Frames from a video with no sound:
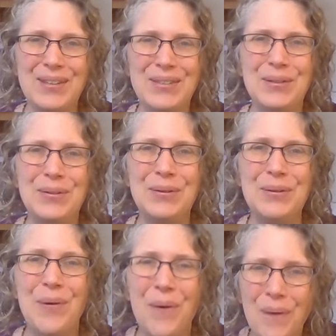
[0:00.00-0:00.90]

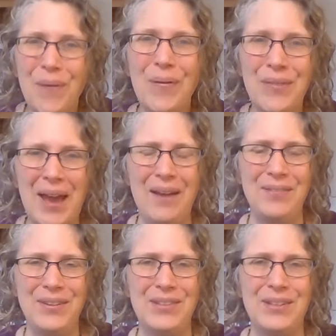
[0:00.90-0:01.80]
to hold
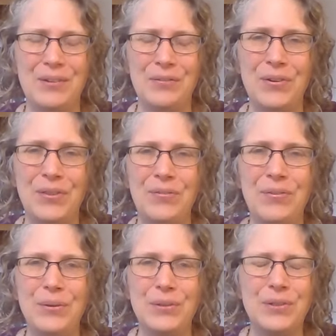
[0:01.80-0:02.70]
that vision for the
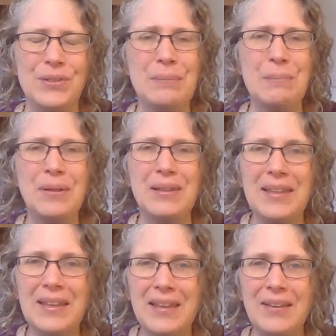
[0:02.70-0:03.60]
future, to
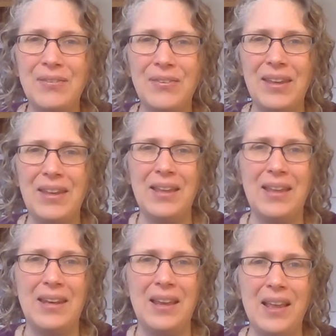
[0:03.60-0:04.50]
believe
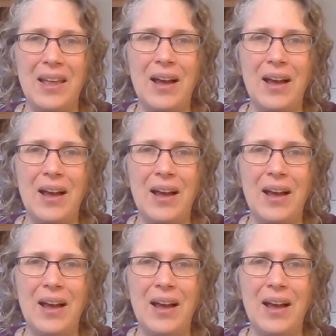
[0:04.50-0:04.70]
in